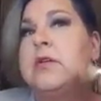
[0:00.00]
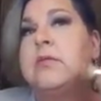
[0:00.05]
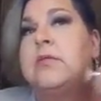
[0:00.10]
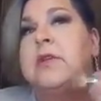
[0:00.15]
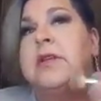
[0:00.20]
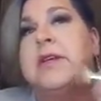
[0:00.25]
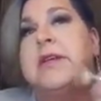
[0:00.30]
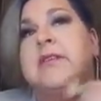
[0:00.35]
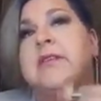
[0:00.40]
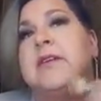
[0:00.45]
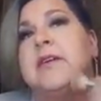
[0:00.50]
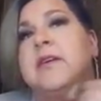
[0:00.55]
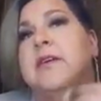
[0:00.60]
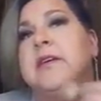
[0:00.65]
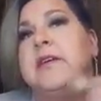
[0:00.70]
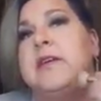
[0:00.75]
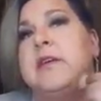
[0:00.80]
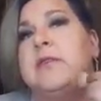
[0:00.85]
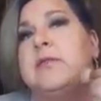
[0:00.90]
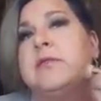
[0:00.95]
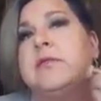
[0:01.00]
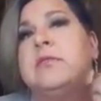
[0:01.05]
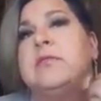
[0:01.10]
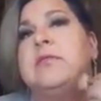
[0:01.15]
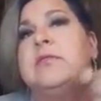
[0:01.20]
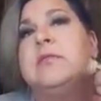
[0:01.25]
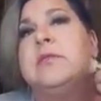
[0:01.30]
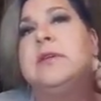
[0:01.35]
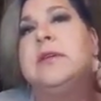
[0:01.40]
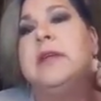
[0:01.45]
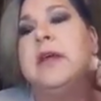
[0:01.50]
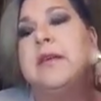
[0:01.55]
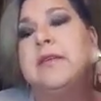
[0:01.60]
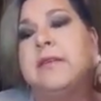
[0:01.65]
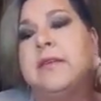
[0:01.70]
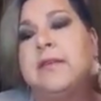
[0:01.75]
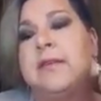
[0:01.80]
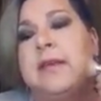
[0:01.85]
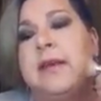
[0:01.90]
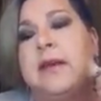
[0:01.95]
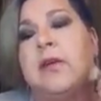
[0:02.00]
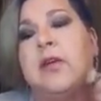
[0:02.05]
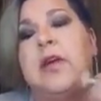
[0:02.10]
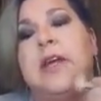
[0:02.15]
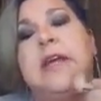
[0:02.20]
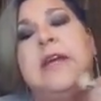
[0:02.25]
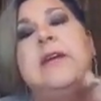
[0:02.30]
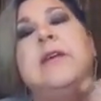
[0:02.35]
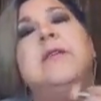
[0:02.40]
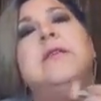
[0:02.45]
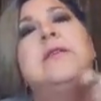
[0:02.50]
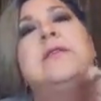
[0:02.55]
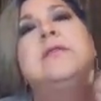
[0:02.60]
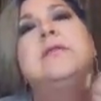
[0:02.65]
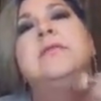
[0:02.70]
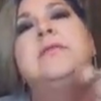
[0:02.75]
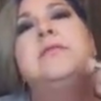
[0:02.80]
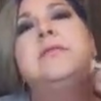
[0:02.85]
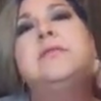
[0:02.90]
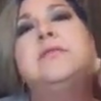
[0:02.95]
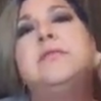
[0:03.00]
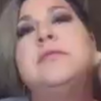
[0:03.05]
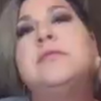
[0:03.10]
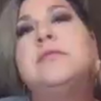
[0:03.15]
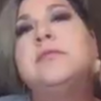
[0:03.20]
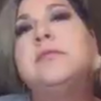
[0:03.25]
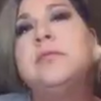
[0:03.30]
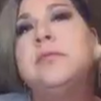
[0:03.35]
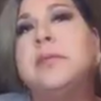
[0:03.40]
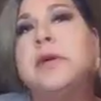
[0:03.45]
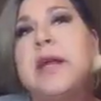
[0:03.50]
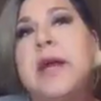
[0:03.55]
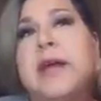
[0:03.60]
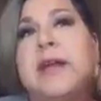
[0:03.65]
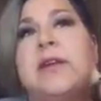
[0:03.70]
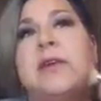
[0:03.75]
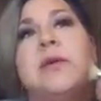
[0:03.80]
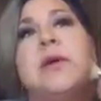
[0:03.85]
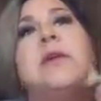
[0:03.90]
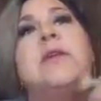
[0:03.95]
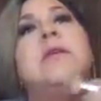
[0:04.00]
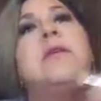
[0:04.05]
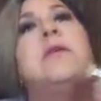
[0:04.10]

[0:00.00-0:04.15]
but that's not, you know, necessary. But I do it.